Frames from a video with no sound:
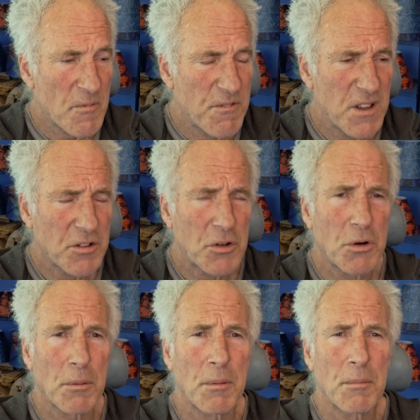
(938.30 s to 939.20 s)

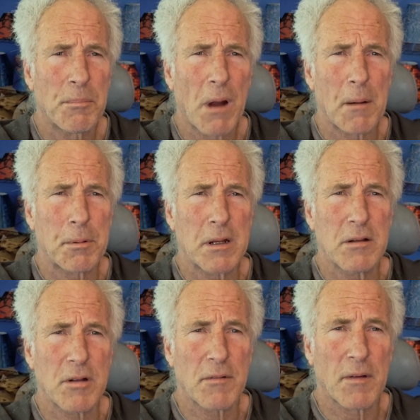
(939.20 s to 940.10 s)
physical
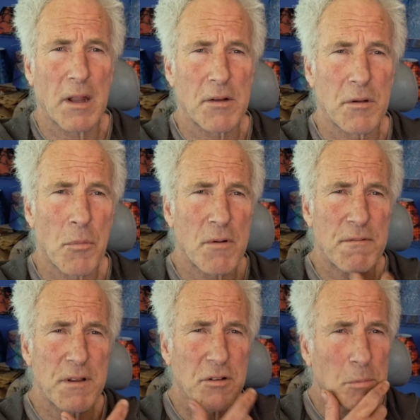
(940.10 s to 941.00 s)
properties of the letter, the more
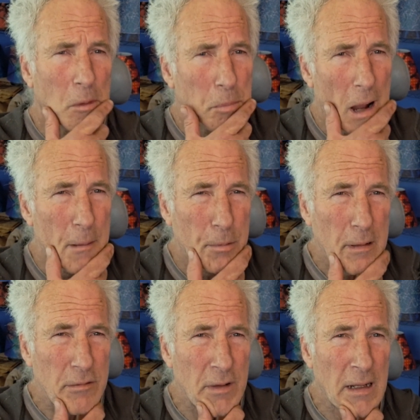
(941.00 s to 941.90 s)
visible
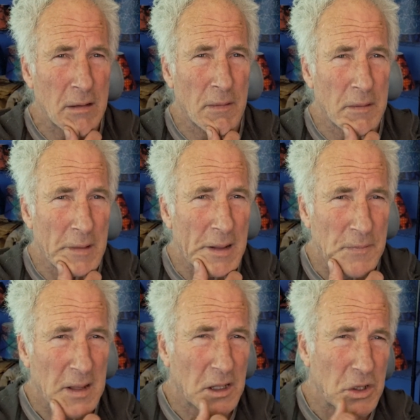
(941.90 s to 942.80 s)
properties, not
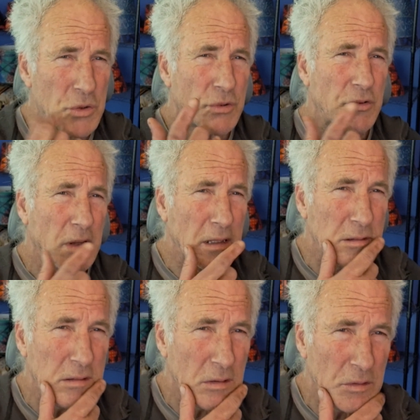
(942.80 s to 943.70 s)
the acoustics
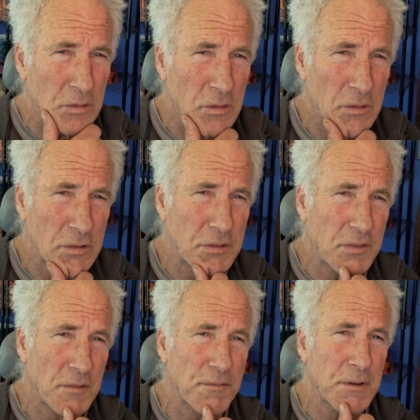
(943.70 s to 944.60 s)
or
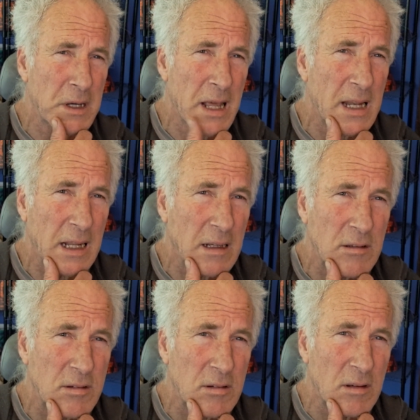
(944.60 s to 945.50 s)
just the
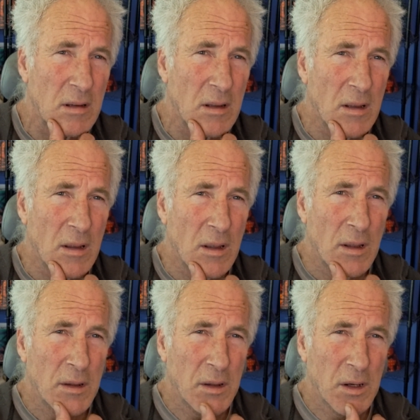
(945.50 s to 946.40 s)
phonetics.
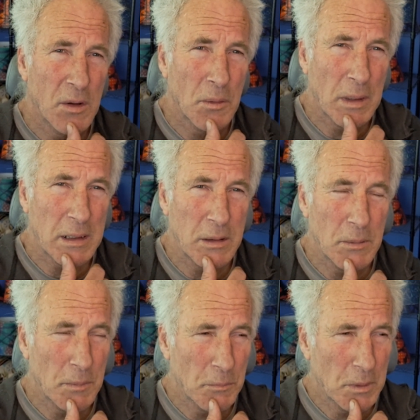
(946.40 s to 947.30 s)
You know, like
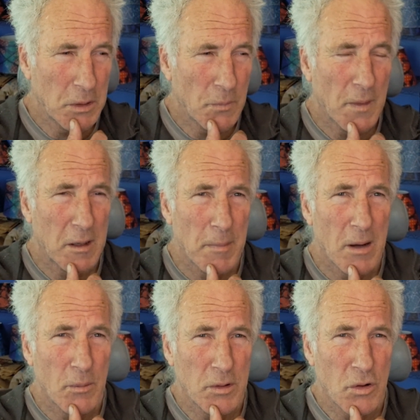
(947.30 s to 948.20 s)
what you think
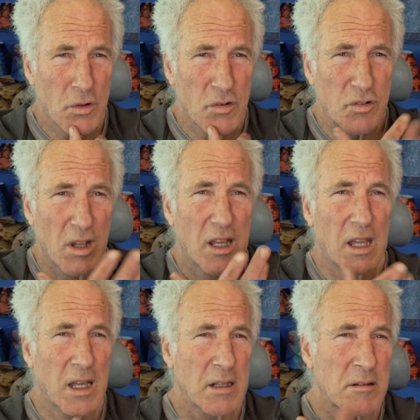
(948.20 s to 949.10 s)
about when you're
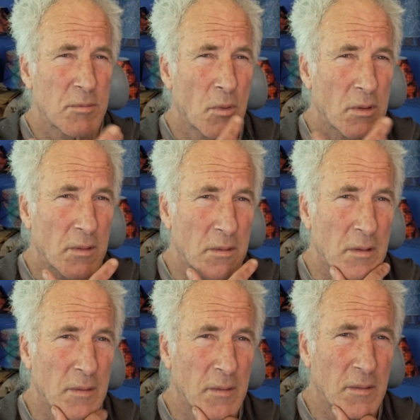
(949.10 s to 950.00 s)
singing is more
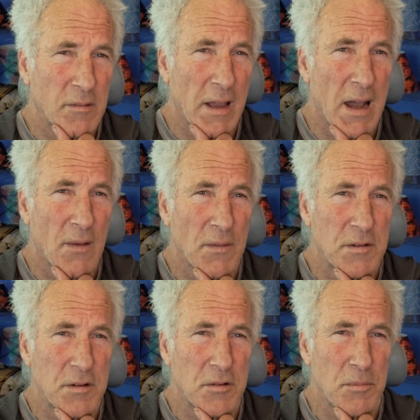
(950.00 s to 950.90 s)
the sound.
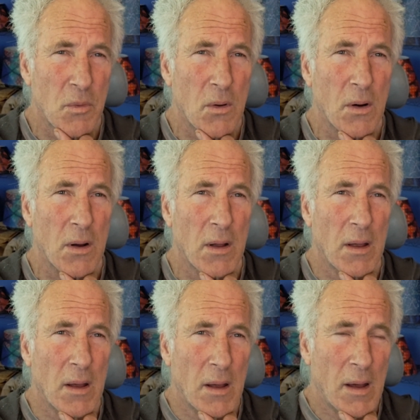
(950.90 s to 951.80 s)
This is more
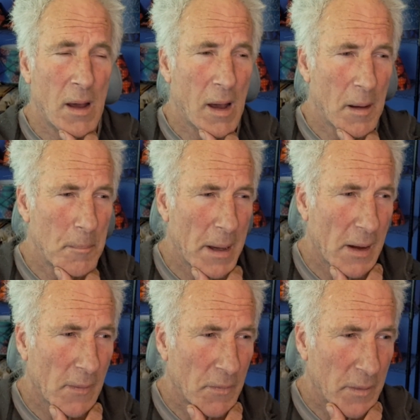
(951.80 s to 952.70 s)

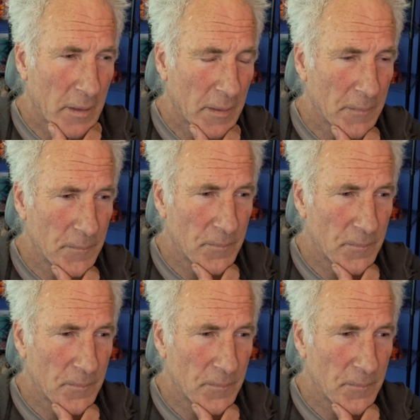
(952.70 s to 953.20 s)
about the